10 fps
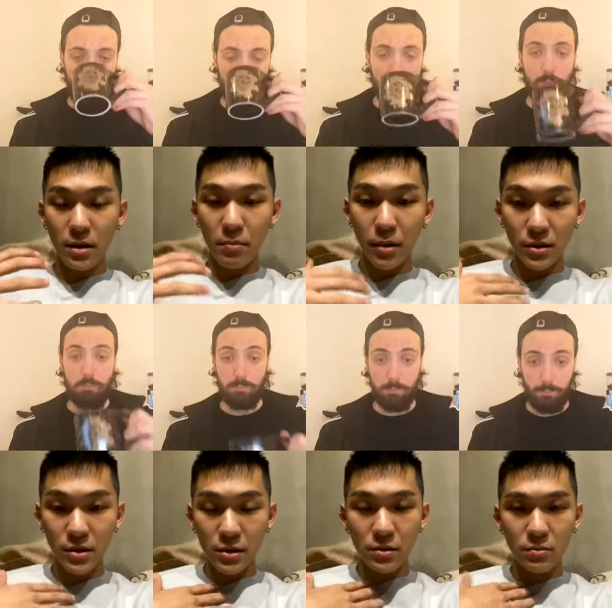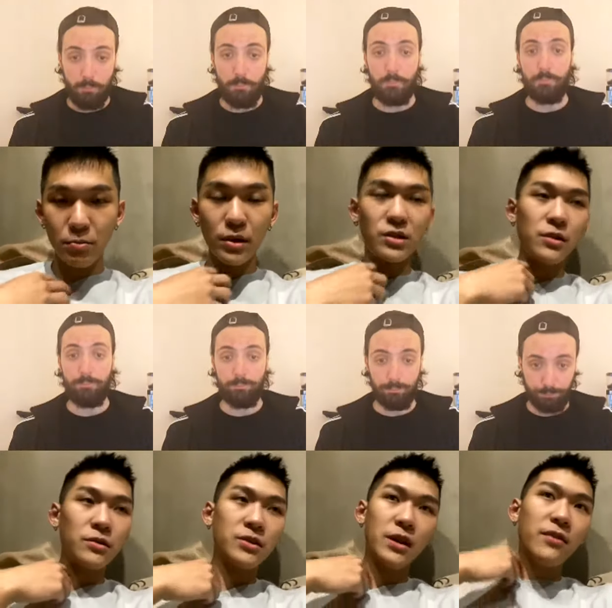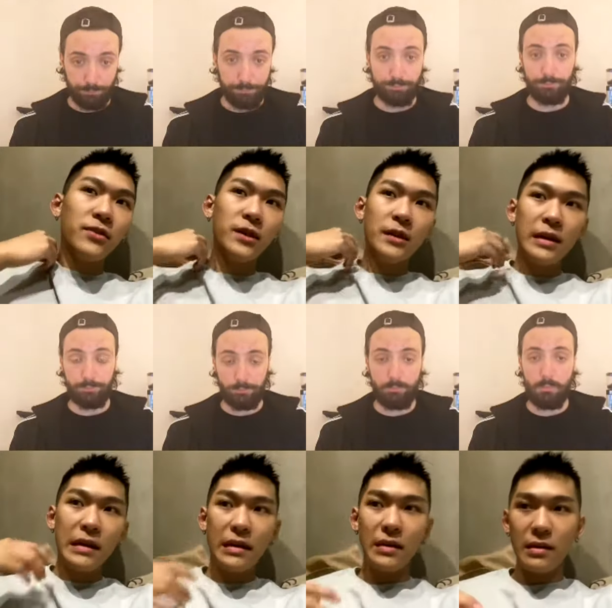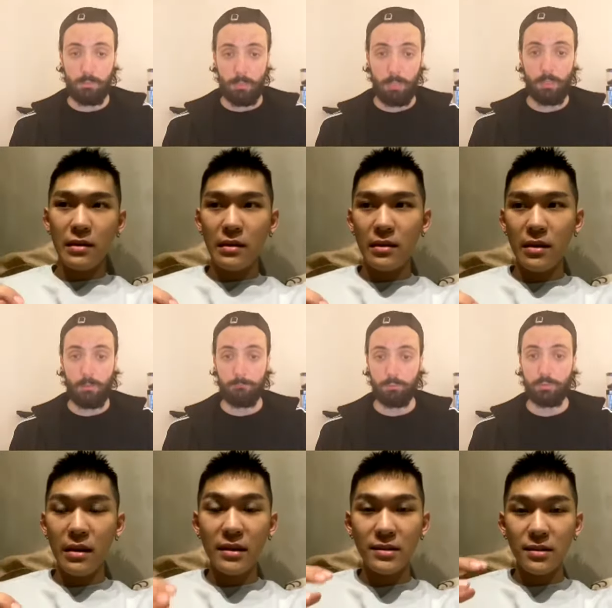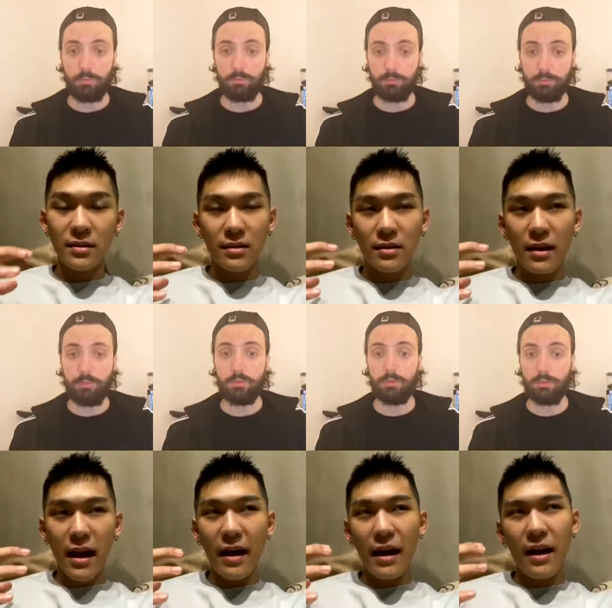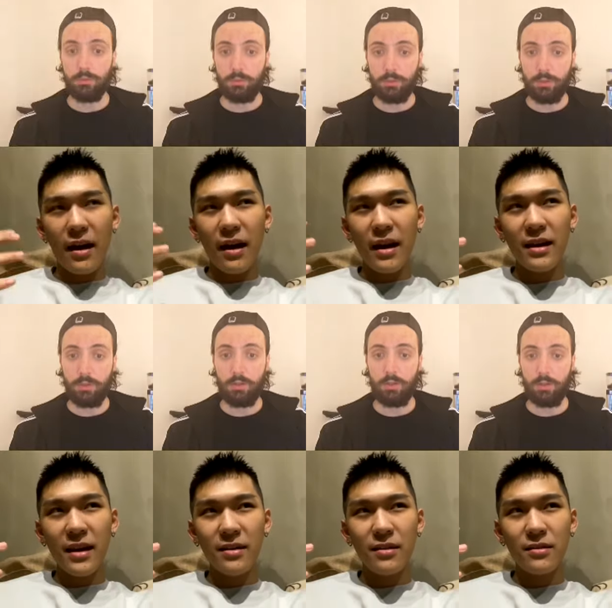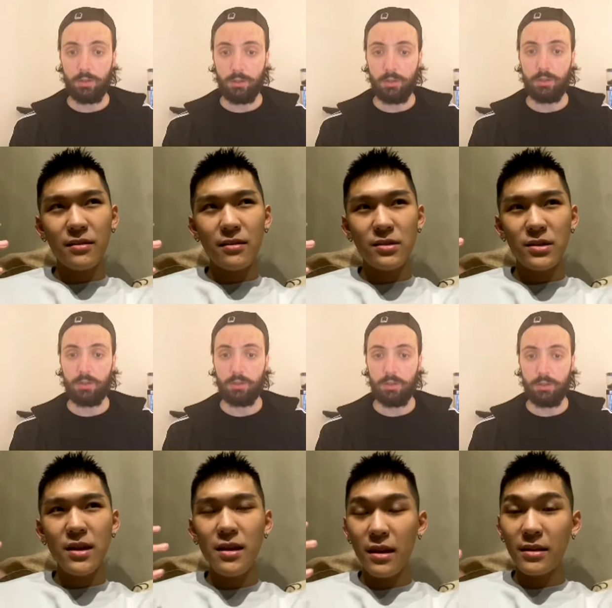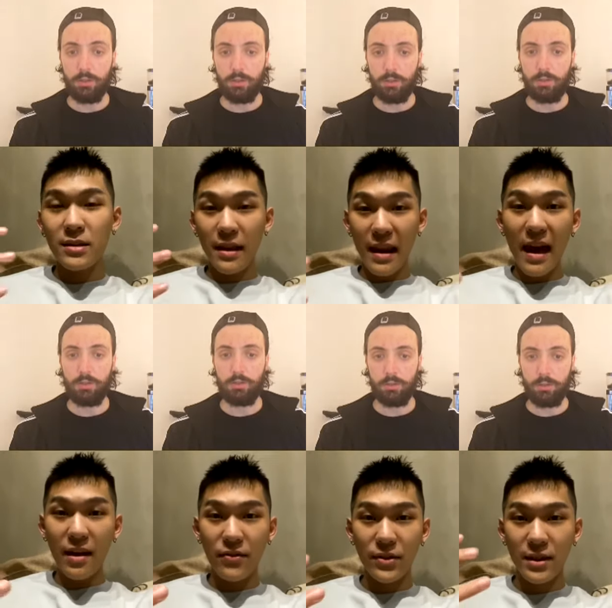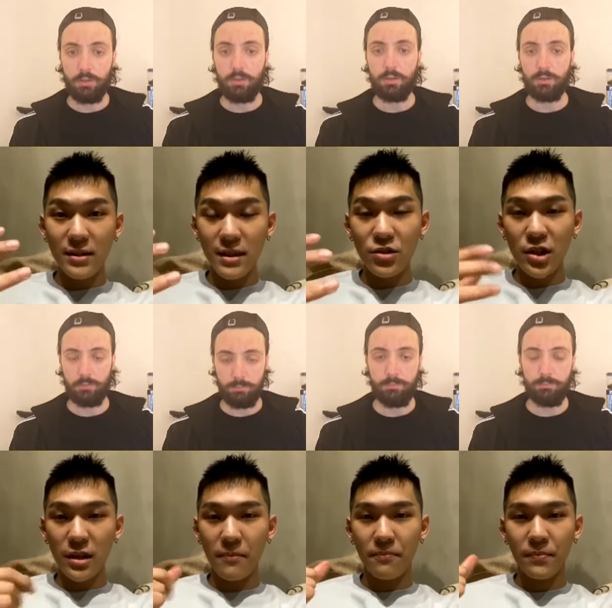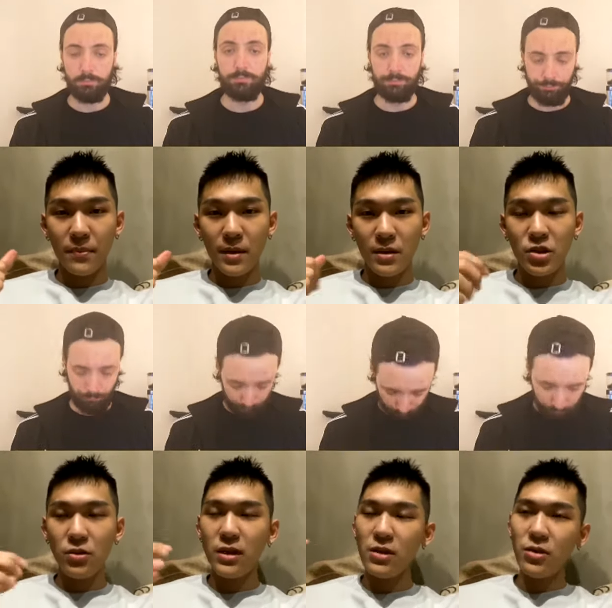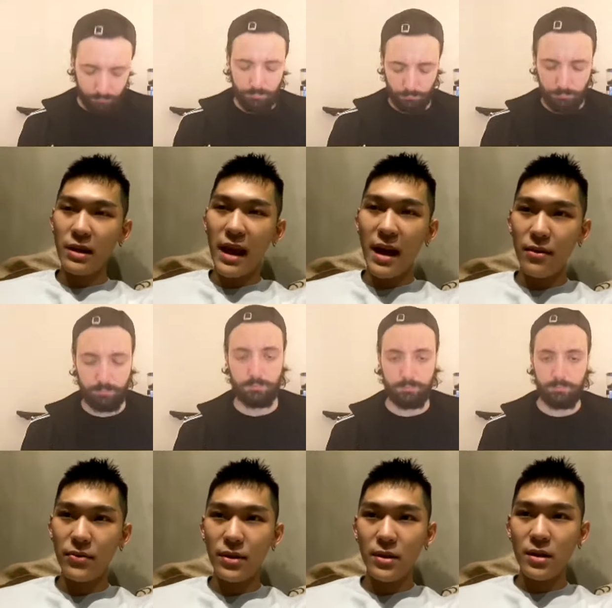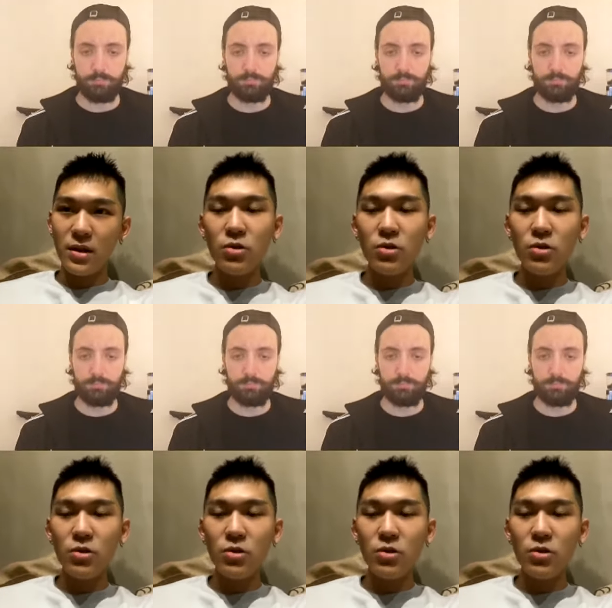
Speaker 1: personal personal stuff. Uh, it is, I I can say it is a life decision so in your life, you